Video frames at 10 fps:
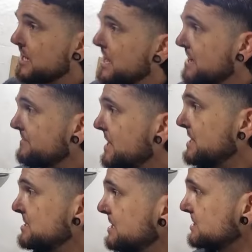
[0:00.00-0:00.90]
And after
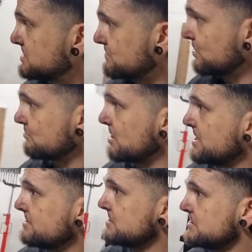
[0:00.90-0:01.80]
eight years of not
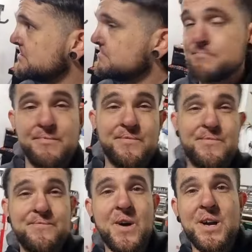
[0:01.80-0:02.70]
running,
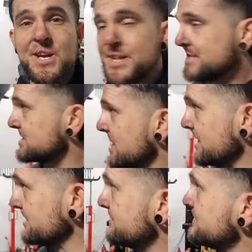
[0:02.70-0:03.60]
fired into
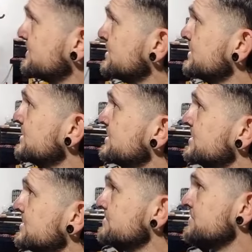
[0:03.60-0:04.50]
life.
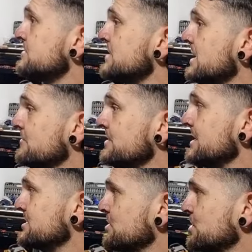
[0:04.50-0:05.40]
Now,
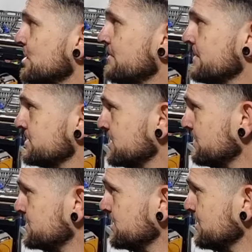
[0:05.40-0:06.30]
he has got a lot of other stuff to